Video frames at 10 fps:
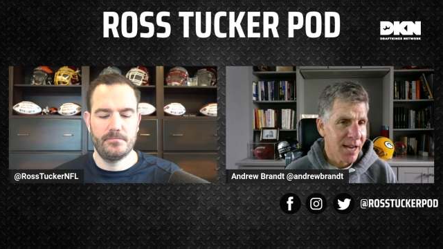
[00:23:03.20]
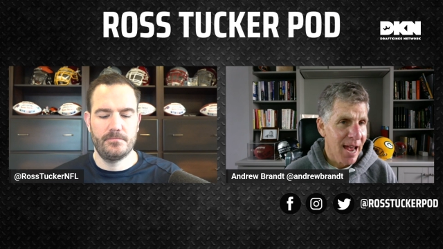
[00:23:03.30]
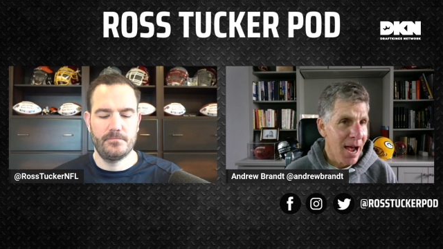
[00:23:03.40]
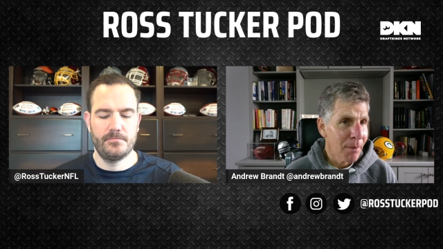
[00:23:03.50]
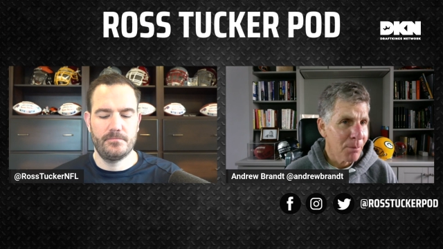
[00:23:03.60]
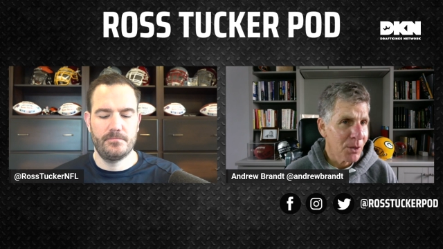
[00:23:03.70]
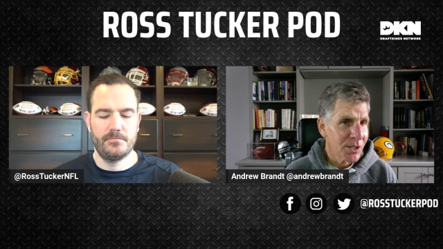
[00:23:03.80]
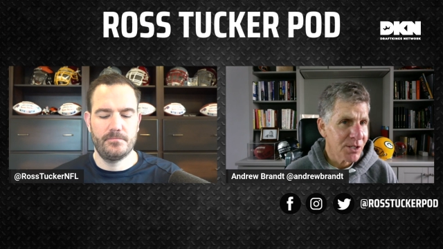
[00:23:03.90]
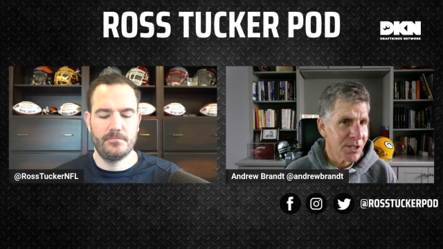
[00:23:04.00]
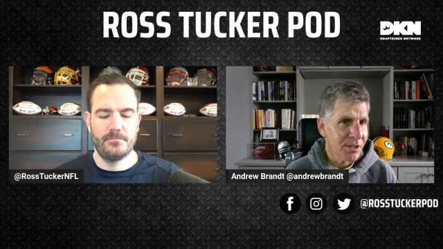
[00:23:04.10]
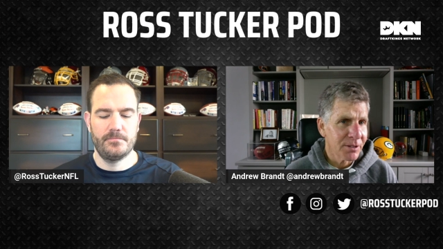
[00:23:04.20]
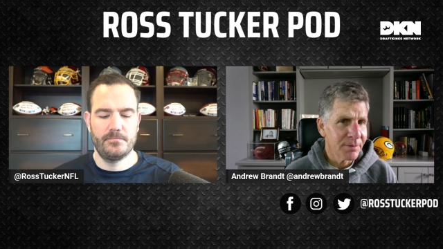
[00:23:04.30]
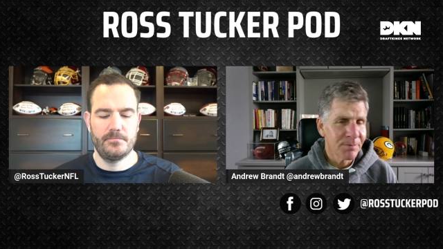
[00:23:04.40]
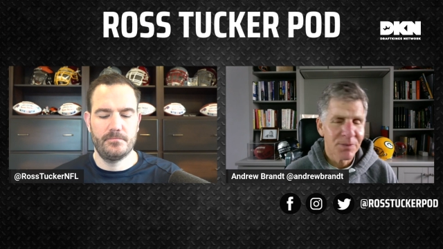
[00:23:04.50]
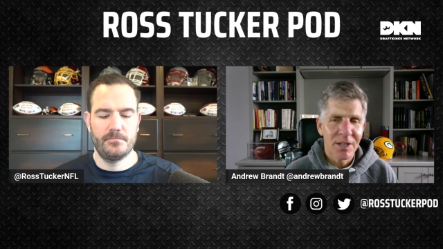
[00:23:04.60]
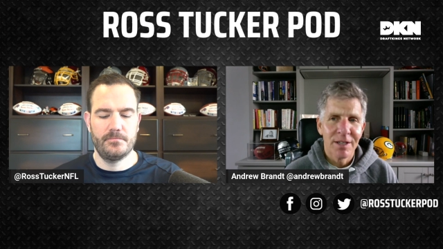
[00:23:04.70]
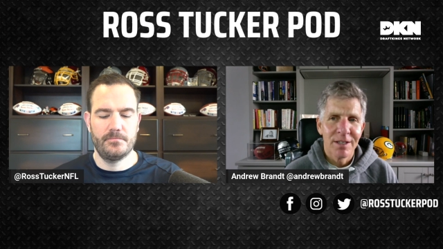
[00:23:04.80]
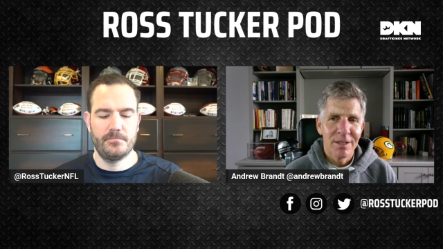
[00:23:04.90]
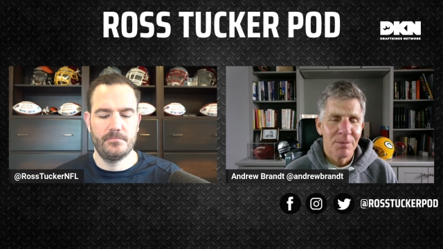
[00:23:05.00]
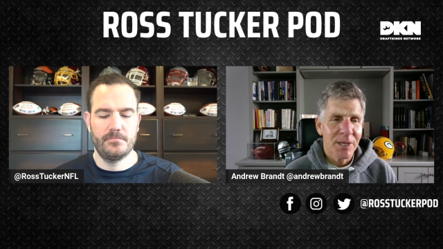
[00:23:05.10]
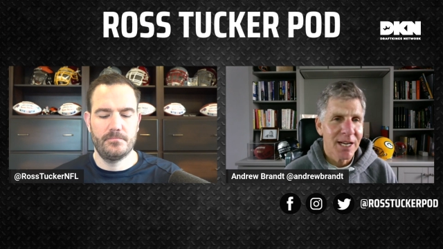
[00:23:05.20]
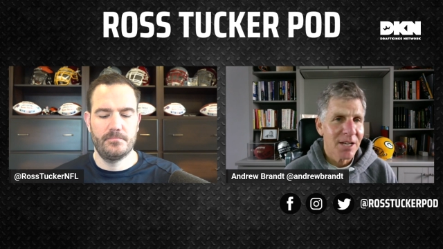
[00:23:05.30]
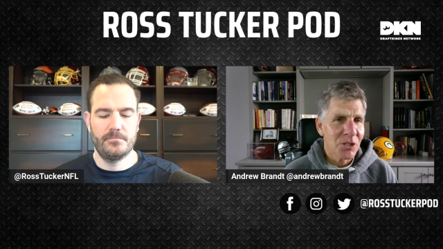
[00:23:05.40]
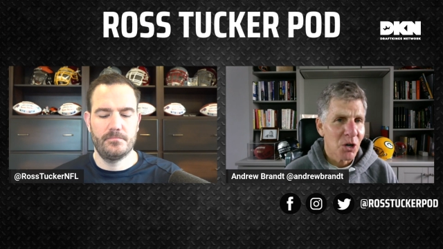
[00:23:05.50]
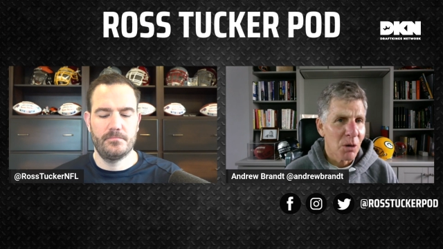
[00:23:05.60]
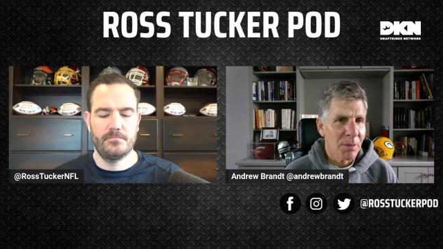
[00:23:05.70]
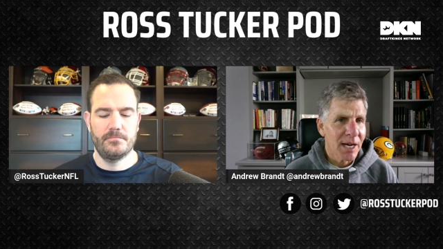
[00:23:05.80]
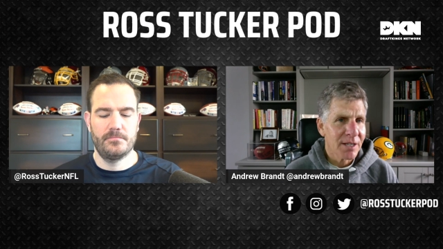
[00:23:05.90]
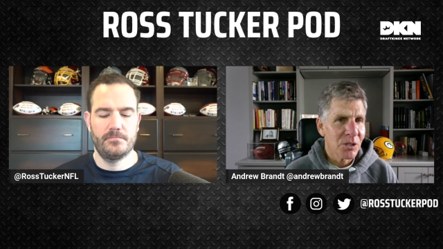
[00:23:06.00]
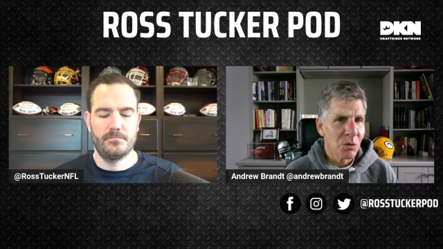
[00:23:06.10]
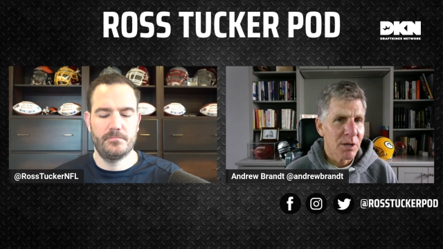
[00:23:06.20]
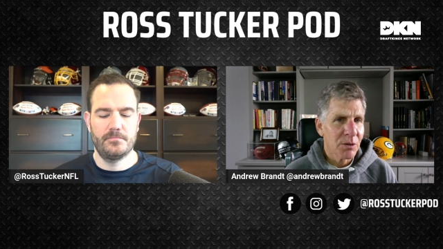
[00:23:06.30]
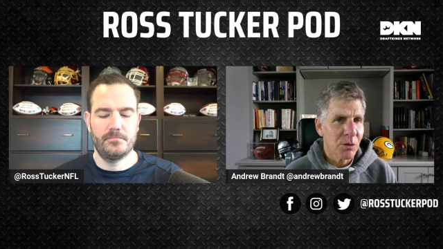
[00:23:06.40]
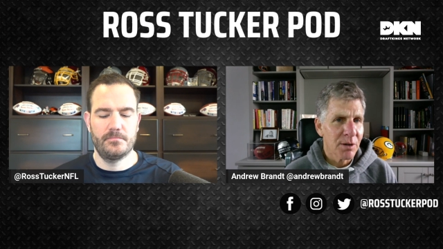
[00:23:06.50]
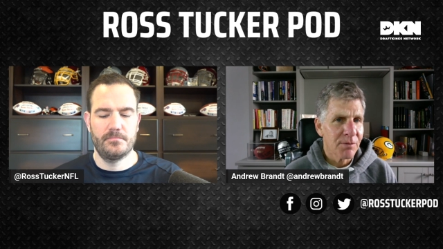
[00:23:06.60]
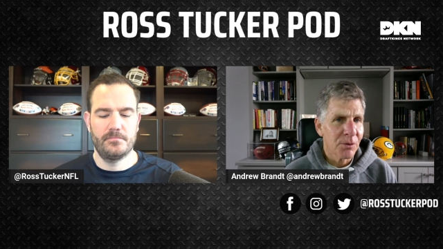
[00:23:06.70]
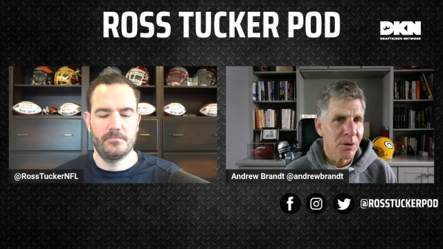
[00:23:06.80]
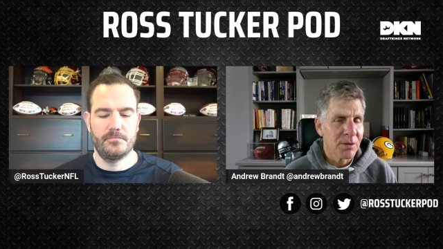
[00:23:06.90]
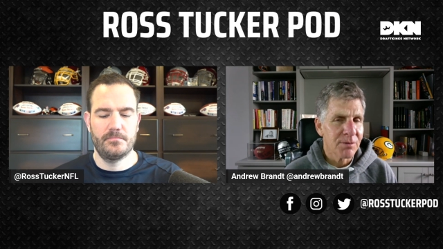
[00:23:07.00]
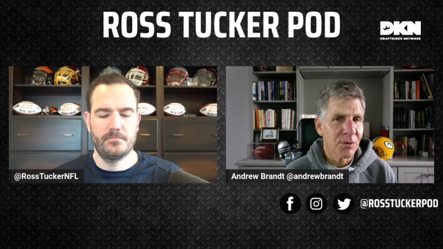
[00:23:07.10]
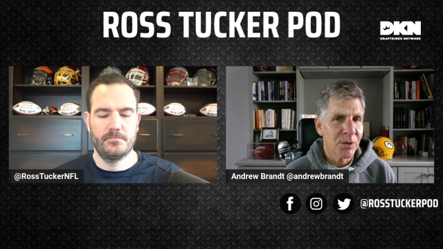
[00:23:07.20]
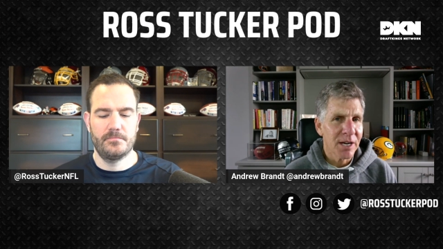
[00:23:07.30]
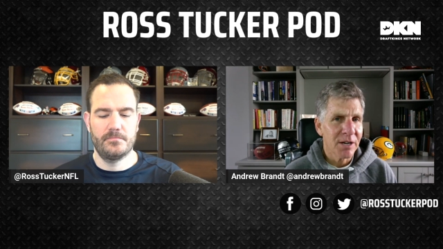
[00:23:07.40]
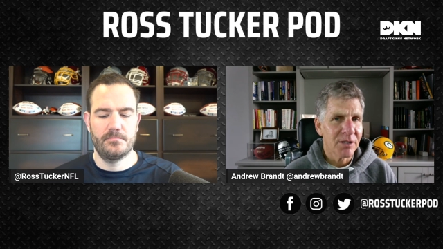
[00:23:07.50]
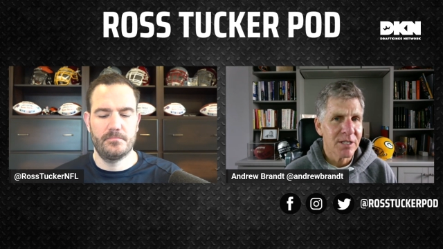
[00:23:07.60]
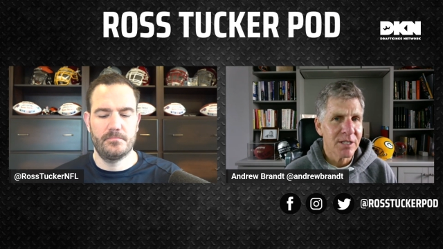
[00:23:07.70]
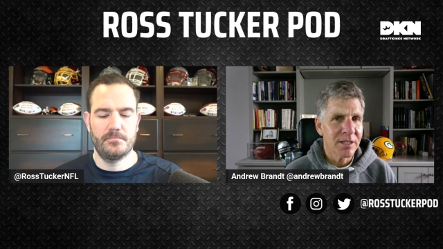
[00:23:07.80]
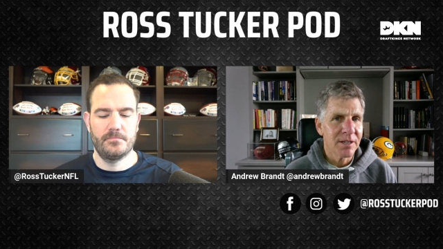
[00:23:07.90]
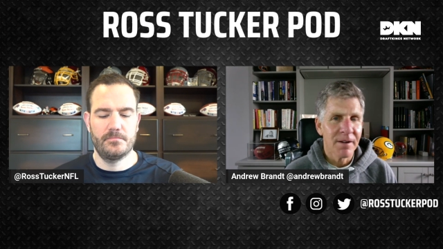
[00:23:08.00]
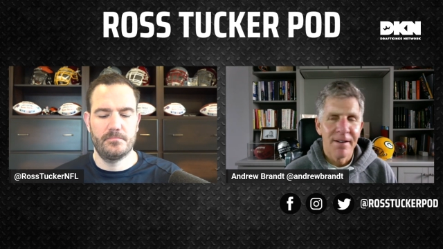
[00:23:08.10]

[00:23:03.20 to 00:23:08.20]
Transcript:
Speaker 1: cap on his deal, but he gets it all back in 2024 on a full guarantee.